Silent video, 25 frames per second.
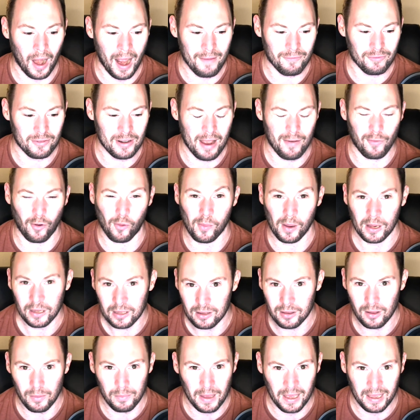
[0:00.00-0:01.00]
I've never been
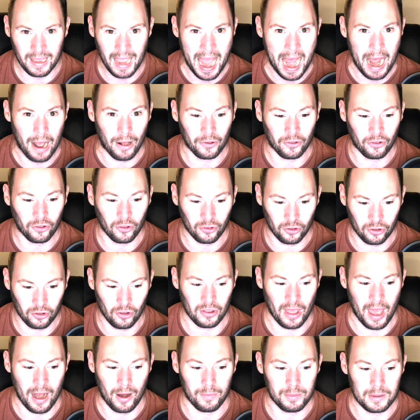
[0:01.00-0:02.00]
to the Big House,
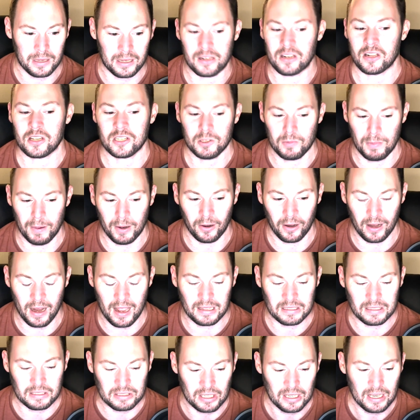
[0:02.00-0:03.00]
so that'll be an
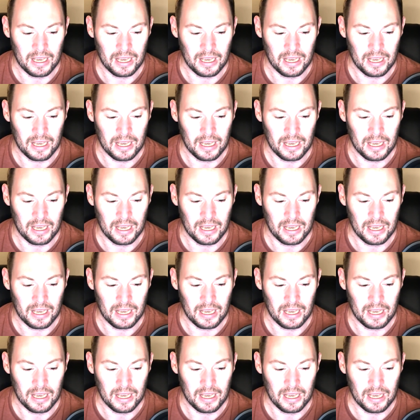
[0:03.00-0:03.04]
experience.